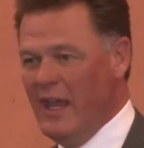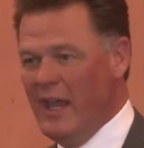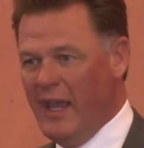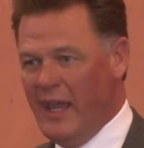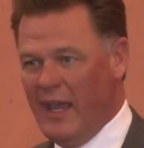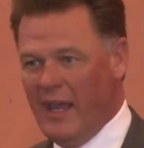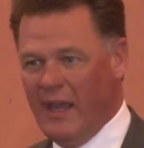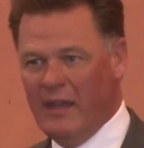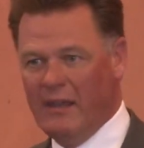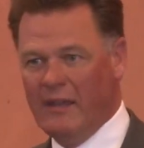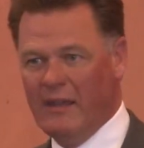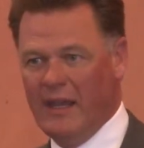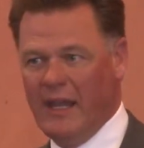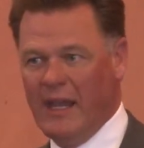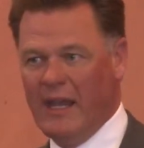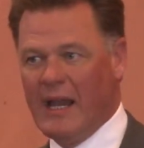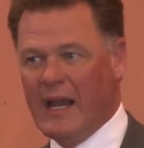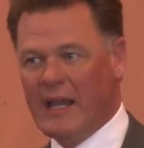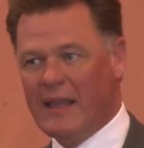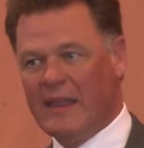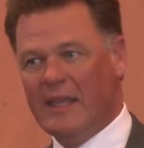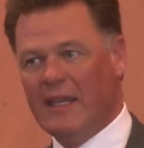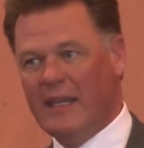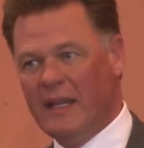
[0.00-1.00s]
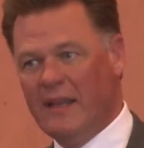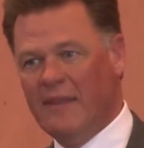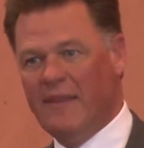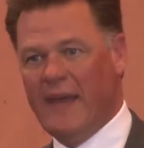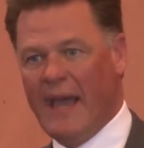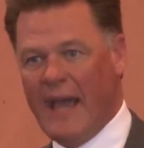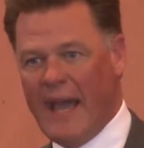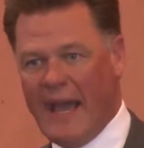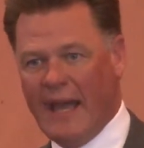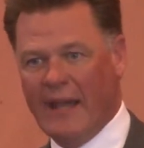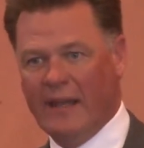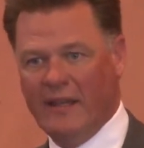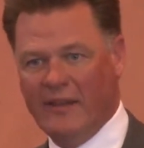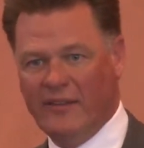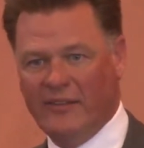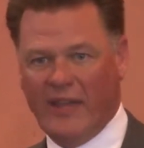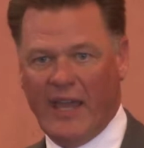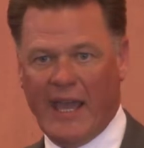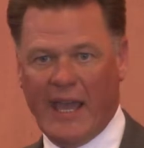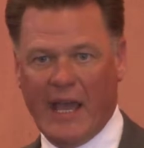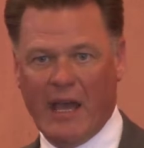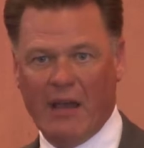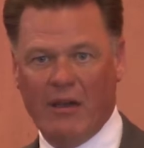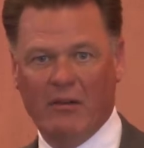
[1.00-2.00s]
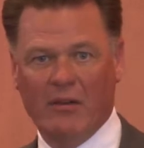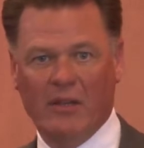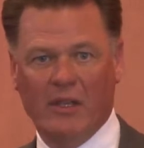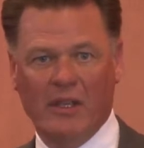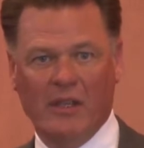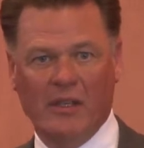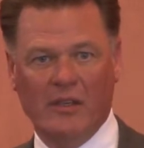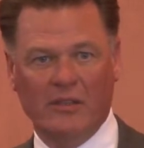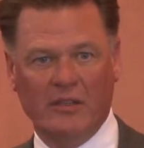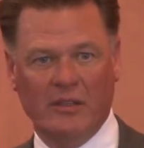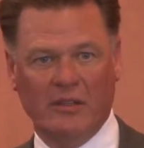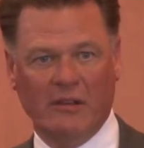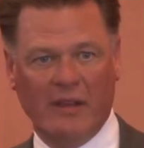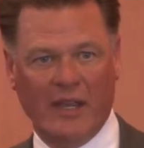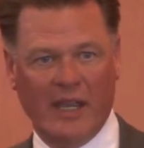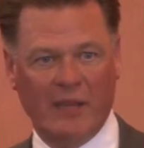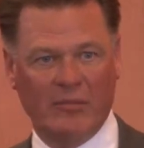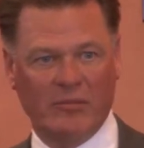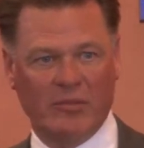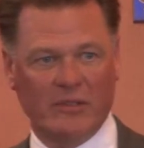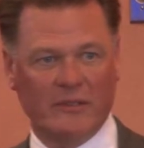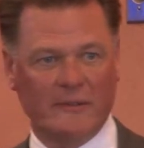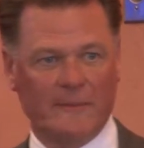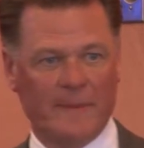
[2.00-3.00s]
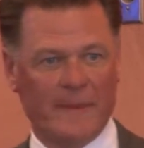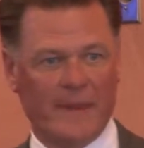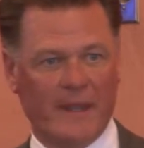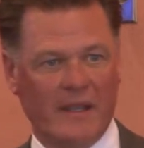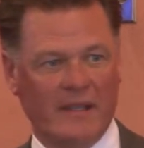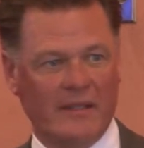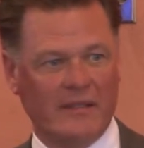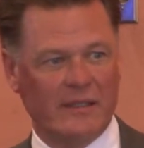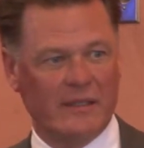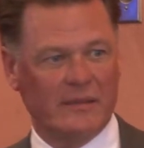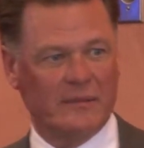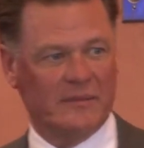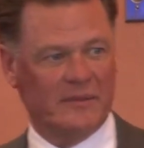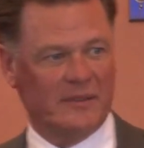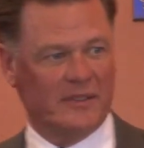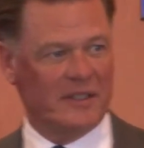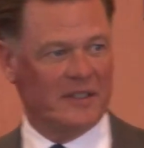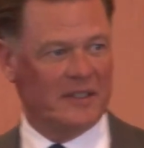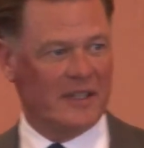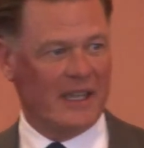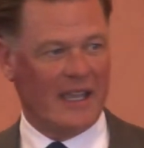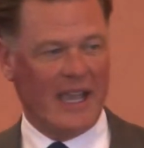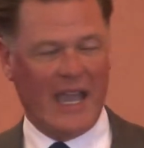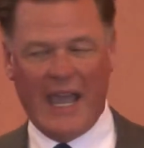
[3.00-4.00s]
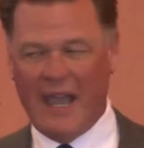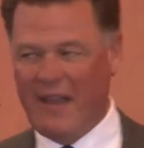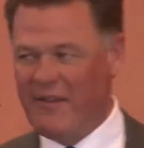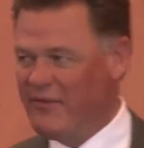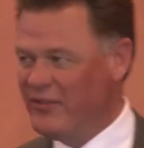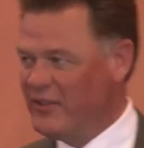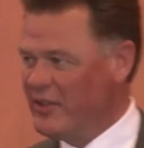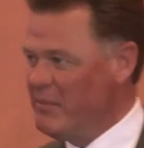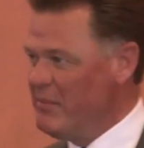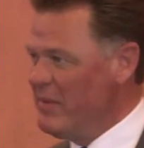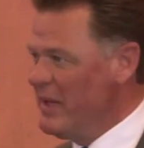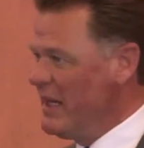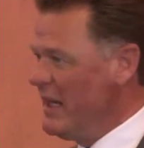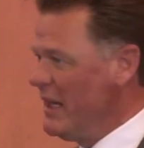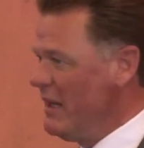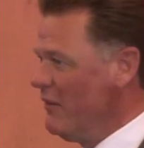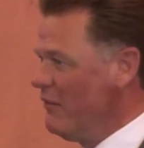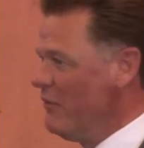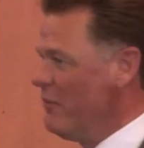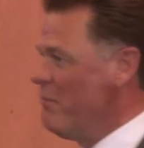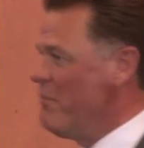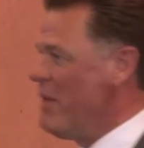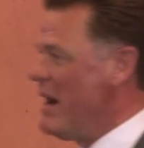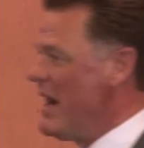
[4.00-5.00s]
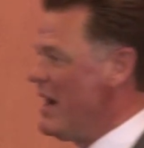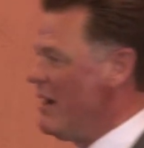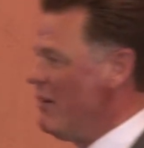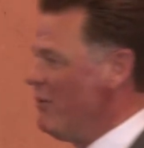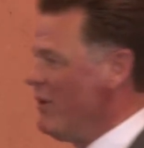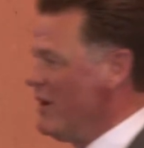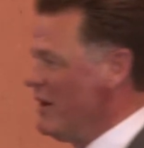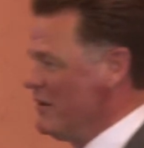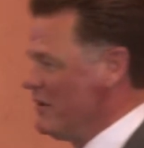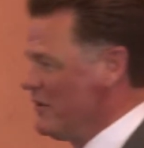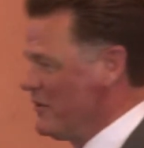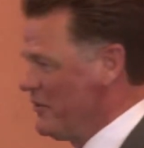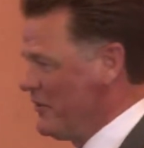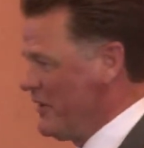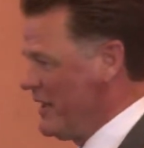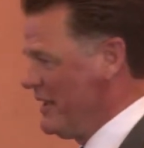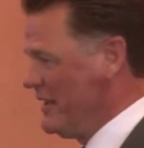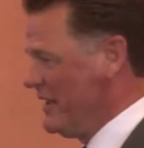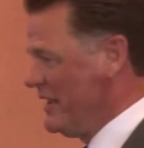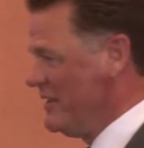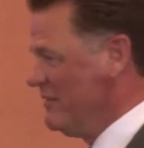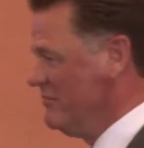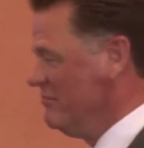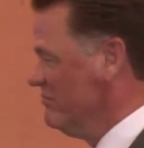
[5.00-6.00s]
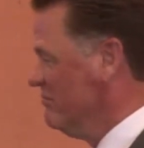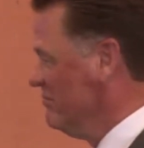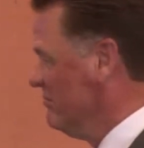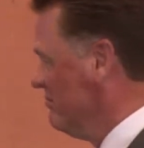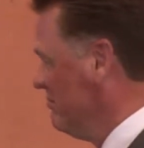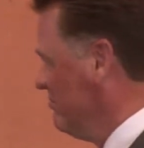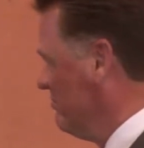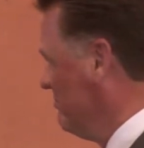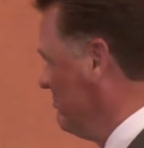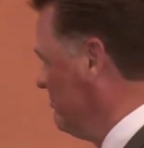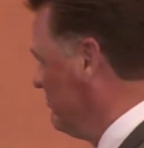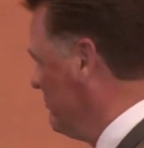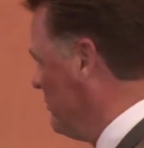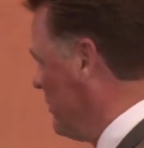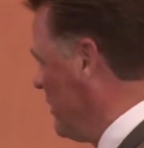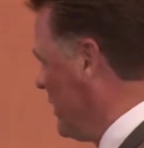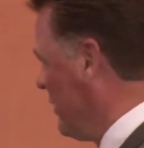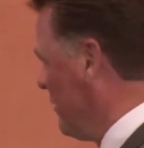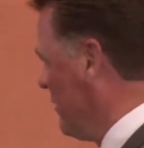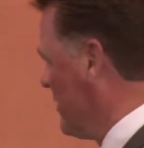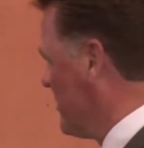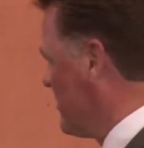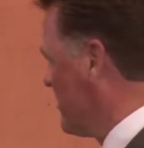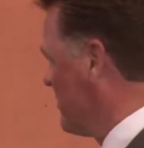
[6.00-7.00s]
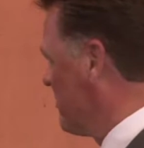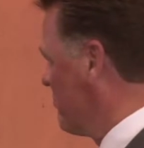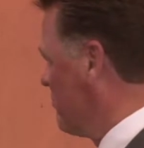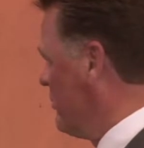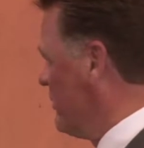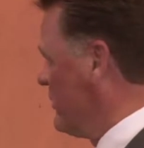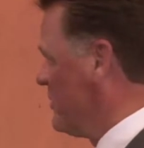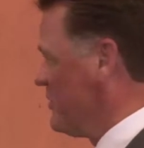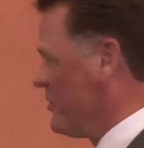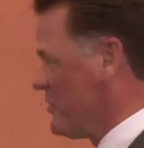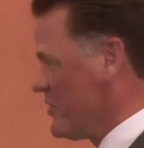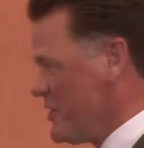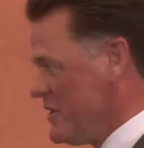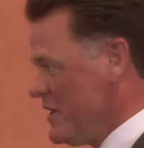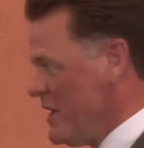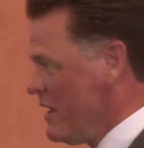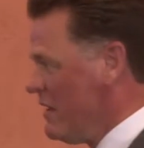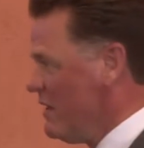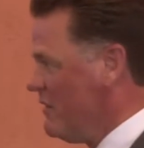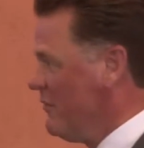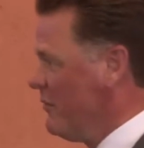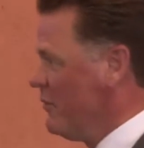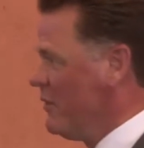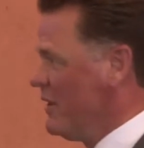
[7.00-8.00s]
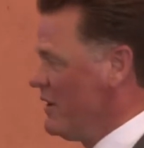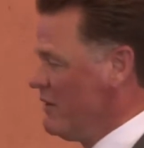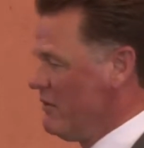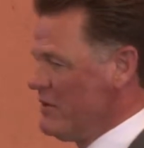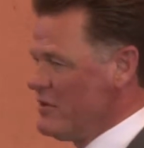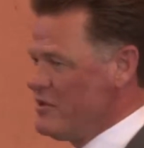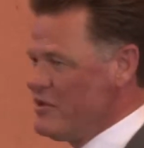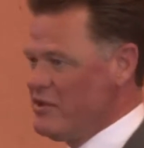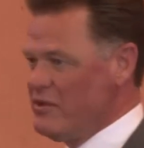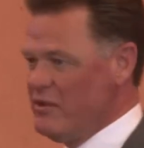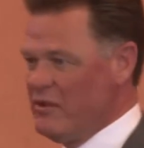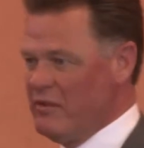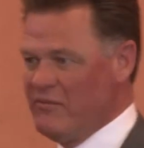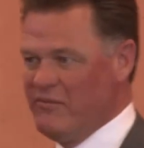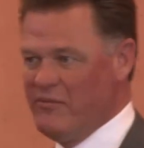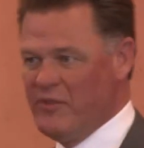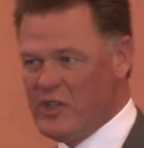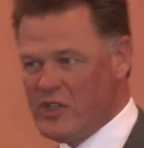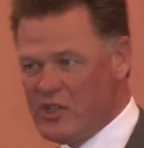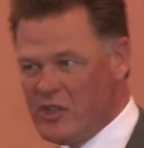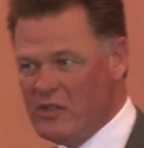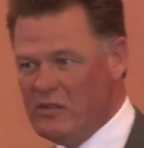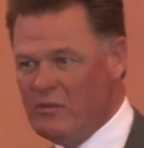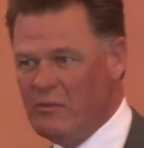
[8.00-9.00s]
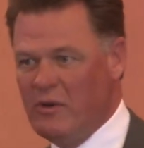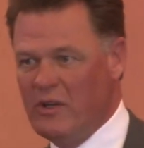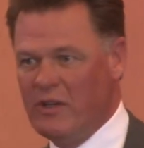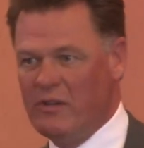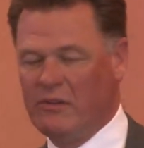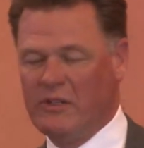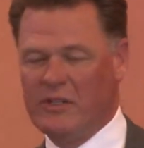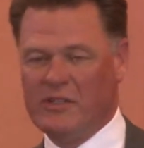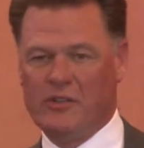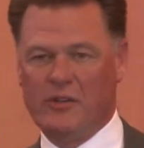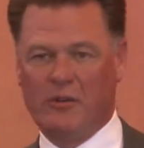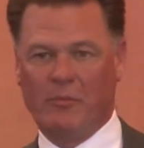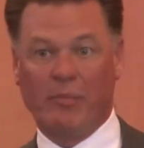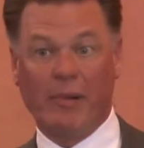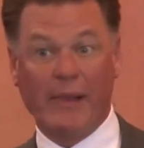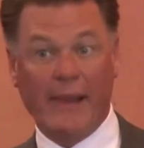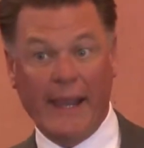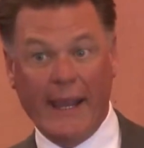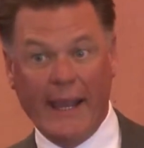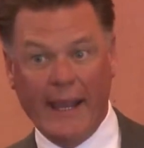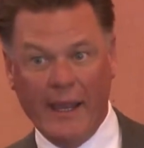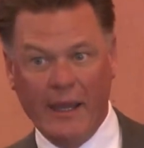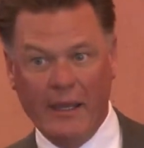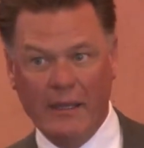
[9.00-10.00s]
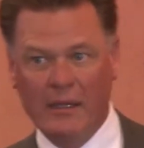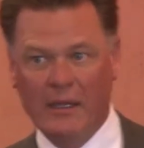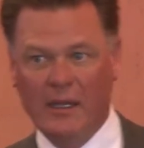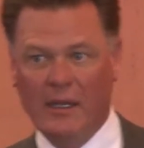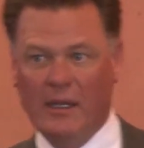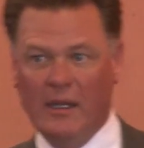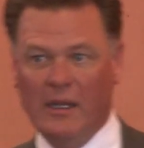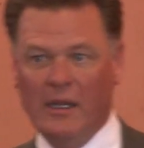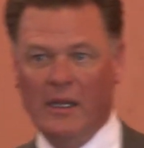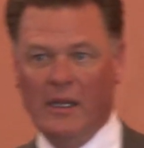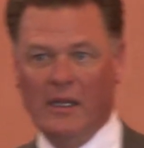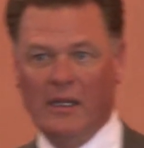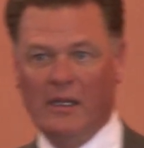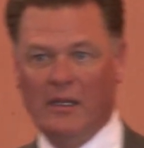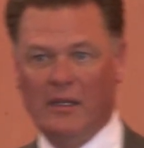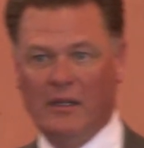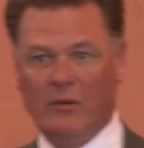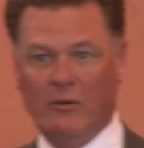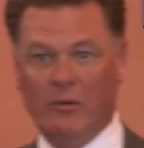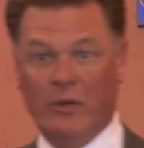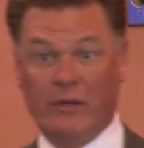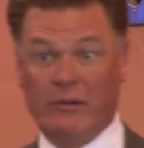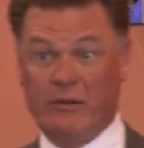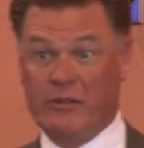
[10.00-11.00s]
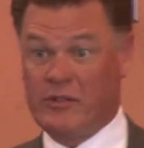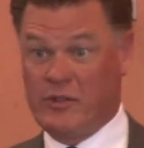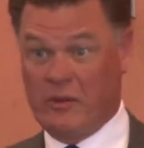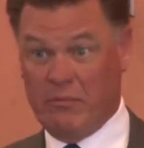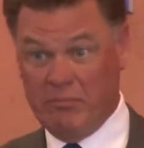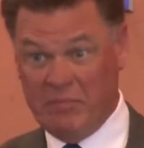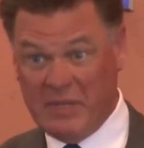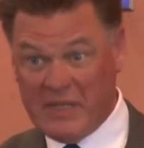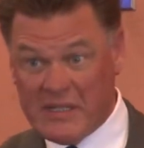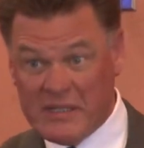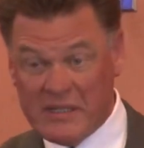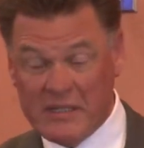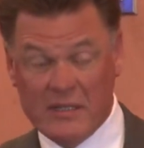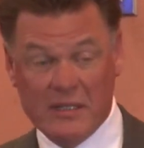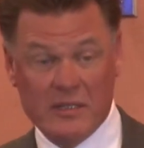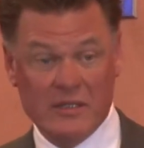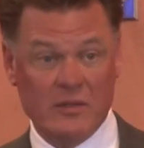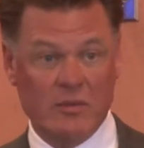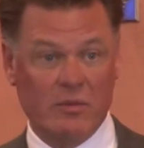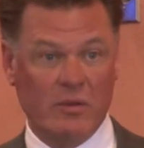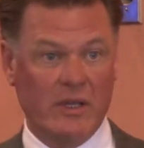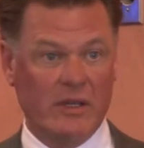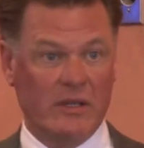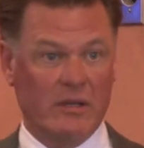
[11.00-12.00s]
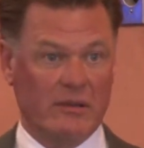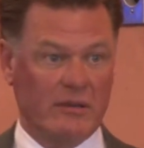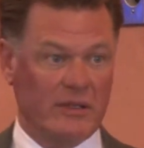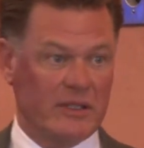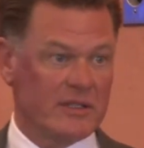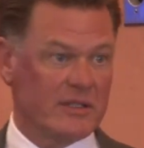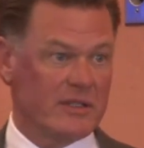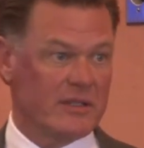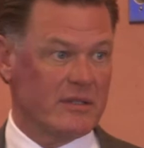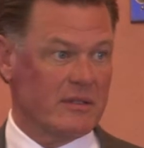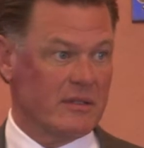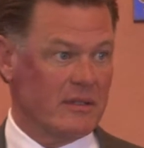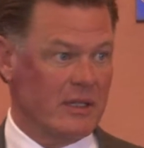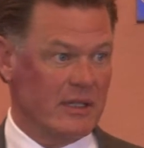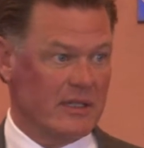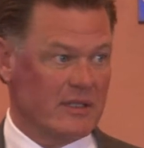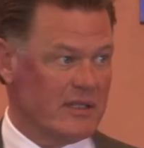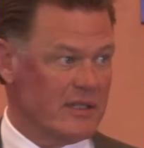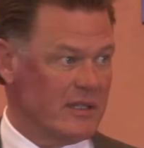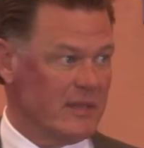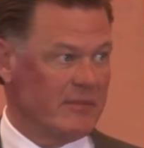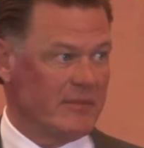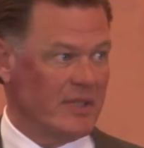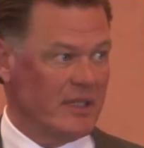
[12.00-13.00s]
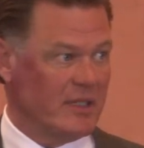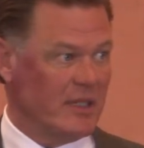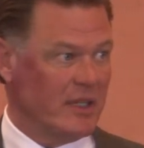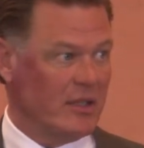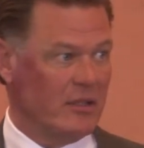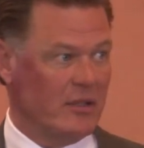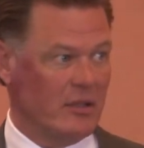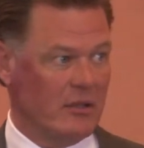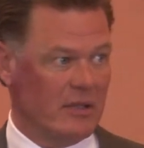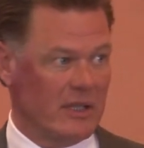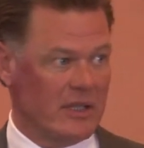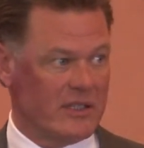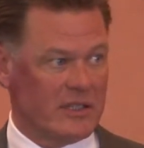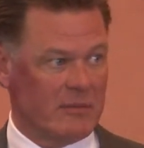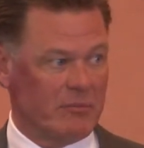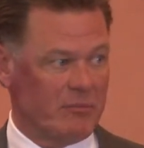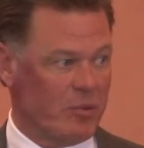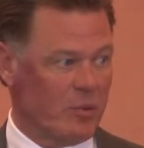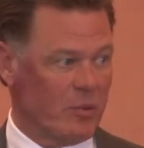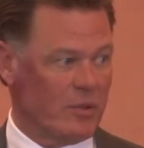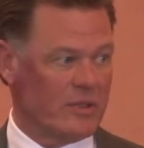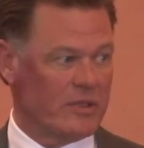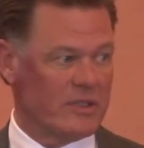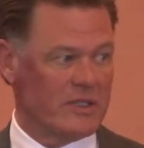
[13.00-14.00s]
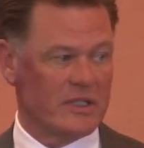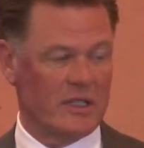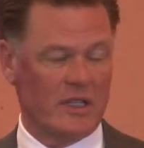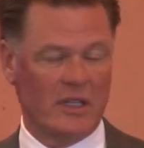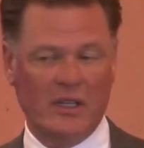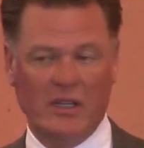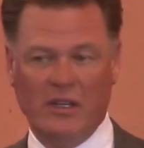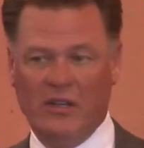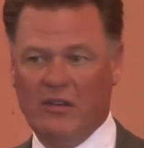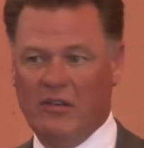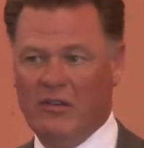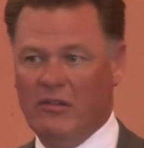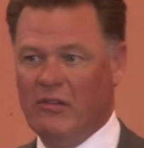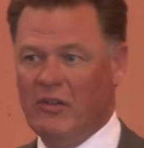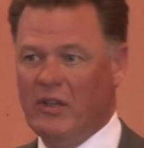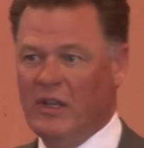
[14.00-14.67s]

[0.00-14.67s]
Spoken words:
And I think that is how you're able to have somebody else buy what you're selling, whether it's what's yourself, whether it's your vision, whether it's your plan, whether it's your business, whether it's something that's important to you.